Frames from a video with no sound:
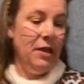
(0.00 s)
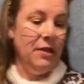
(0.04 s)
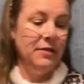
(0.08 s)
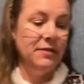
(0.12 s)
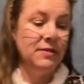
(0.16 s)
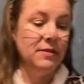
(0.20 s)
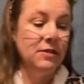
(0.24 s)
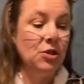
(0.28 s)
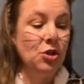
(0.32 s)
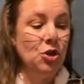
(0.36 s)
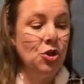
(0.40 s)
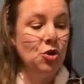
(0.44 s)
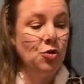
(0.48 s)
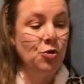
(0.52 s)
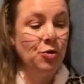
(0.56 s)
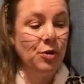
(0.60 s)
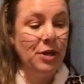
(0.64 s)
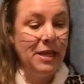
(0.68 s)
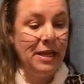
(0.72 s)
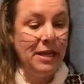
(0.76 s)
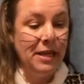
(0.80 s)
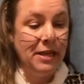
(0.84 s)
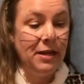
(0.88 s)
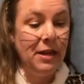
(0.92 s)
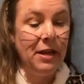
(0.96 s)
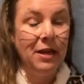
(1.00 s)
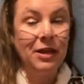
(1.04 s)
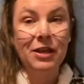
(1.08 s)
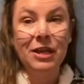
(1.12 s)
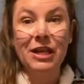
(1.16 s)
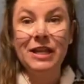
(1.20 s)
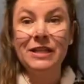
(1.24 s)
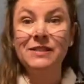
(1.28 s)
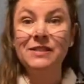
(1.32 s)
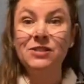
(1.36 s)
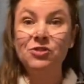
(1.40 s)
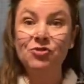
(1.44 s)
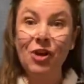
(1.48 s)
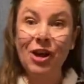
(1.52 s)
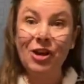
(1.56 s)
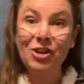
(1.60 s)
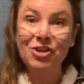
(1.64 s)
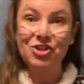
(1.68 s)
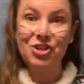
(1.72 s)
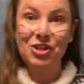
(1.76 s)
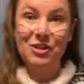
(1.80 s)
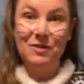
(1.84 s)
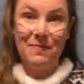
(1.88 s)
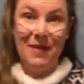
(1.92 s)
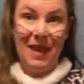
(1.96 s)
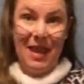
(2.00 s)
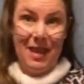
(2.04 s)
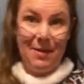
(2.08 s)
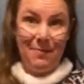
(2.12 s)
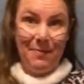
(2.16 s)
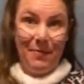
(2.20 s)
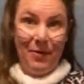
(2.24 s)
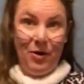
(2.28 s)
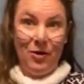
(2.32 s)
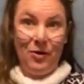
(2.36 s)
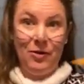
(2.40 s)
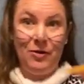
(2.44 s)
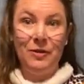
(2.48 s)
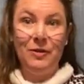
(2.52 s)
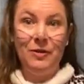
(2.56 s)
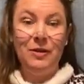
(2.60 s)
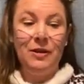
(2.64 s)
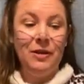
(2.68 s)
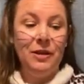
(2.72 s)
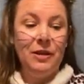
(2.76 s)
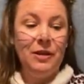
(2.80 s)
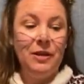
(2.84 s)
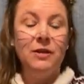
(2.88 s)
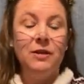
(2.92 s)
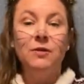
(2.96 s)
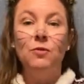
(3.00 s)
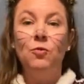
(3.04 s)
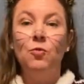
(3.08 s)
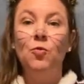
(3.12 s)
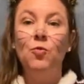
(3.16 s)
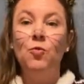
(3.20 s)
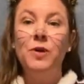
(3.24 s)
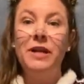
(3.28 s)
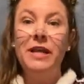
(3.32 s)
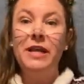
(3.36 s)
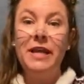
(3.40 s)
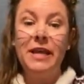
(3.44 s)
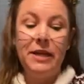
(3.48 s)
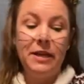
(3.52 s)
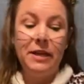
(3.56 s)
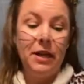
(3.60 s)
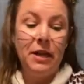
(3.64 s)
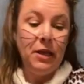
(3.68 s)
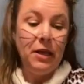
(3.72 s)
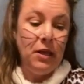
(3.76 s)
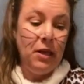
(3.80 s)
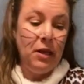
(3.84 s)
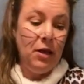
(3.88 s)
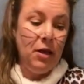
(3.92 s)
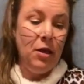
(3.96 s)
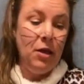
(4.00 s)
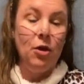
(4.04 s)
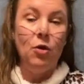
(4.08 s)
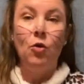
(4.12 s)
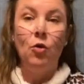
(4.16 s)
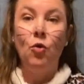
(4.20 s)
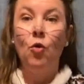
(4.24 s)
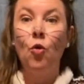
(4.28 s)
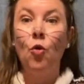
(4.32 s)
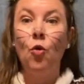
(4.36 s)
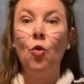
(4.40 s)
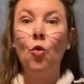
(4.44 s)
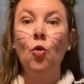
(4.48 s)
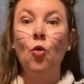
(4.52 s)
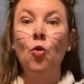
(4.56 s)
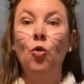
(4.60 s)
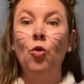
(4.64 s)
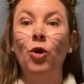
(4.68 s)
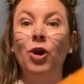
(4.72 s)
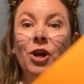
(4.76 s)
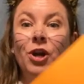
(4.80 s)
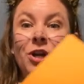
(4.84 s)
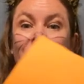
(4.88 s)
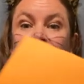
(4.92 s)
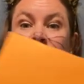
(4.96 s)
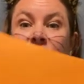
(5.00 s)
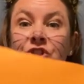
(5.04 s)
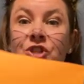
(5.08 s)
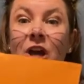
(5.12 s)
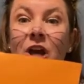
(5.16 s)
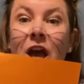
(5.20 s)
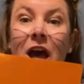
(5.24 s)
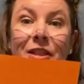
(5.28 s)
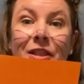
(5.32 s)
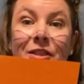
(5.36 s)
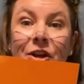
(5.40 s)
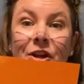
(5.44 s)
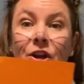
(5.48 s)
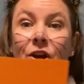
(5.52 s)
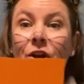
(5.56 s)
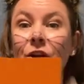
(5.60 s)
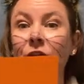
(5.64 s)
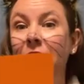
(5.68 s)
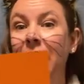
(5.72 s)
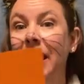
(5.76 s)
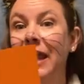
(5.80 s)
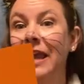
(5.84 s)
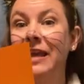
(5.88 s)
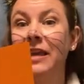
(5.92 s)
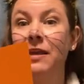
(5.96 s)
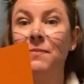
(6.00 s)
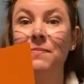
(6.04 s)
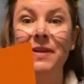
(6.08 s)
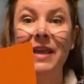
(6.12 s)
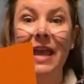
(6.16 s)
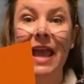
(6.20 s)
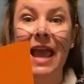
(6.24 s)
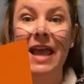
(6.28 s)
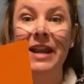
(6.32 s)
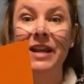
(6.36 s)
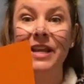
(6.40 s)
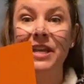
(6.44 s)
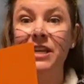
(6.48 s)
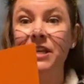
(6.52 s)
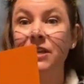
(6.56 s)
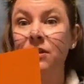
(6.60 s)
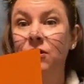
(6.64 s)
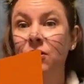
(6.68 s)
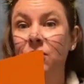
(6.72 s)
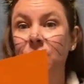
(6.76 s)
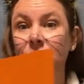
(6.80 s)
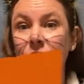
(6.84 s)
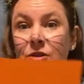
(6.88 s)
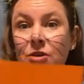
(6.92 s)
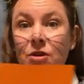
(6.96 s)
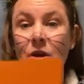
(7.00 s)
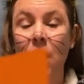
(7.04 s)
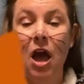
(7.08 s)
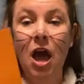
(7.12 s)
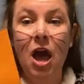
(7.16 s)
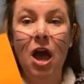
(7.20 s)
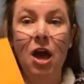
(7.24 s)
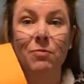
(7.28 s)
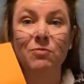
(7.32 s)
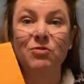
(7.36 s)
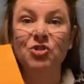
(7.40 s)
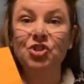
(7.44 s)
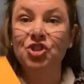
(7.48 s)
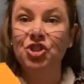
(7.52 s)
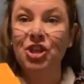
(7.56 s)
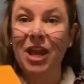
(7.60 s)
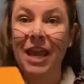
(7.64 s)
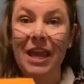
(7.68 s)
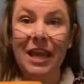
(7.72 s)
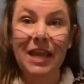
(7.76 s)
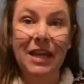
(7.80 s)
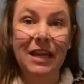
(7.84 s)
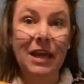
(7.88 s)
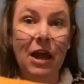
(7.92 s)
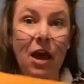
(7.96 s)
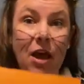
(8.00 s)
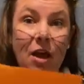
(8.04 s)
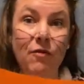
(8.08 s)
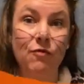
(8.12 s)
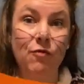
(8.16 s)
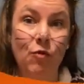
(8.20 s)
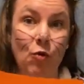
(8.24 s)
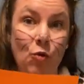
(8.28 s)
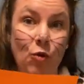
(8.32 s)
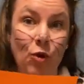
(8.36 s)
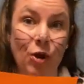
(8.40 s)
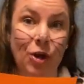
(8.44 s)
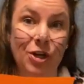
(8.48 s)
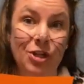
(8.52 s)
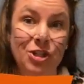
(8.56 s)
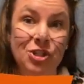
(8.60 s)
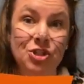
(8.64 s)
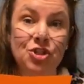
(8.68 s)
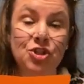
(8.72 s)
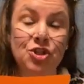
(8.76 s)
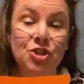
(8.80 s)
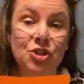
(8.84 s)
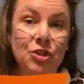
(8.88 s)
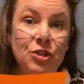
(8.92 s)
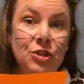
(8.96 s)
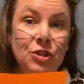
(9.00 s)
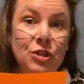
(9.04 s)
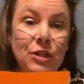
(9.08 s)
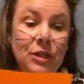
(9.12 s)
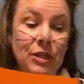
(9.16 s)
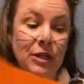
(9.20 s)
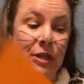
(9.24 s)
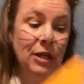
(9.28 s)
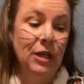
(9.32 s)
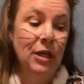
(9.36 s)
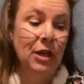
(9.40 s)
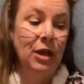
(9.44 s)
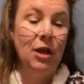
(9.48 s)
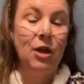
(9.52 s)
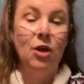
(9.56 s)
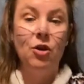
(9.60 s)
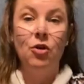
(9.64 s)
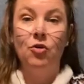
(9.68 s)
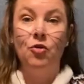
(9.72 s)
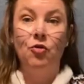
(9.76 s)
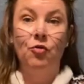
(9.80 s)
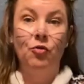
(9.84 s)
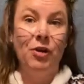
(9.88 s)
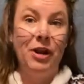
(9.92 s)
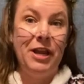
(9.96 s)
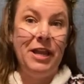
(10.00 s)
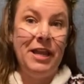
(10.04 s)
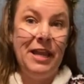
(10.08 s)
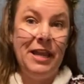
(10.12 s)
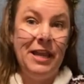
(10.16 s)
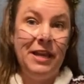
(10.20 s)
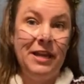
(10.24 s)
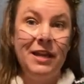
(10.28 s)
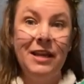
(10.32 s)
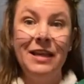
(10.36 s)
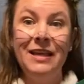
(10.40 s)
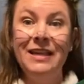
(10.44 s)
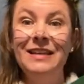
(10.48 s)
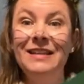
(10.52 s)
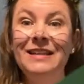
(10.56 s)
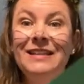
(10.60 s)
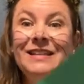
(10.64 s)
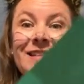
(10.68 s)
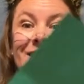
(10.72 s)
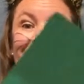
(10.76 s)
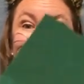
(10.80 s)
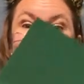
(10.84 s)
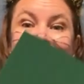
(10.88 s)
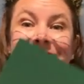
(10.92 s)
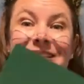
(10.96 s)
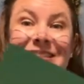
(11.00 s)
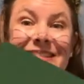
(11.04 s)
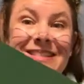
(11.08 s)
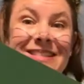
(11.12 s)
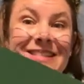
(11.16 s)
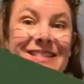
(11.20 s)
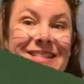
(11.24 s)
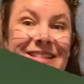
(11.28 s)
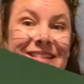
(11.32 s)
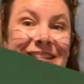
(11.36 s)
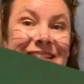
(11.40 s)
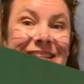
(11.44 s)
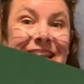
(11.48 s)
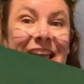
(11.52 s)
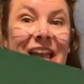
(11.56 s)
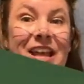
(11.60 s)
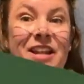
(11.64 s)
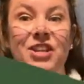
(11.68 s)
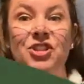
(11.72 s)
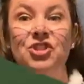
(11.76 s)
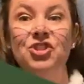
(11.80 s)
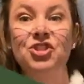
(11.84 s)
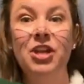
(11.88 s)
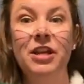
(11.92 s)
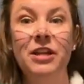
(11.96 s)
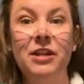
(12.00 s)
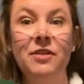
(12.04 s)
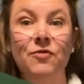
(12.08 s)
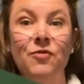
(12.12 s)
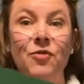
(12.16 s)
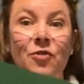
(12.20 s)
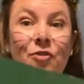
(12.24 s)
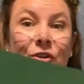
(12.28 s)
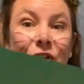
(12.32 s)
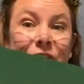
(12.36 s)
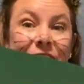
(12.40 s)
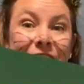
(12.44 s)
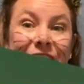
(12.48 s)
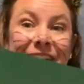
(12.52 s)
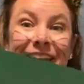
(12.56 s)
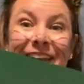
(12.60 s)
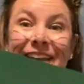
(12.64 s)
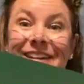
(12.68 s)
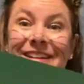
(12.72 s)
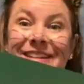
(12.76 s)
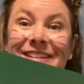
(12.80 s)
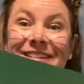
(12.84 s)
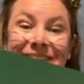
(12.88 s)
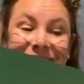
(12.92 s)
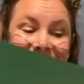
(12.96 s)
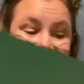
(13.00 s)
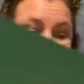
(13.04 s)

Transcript: is you need construction paper. You need orange color. It can be any um, shade of orange, green, any shade of green,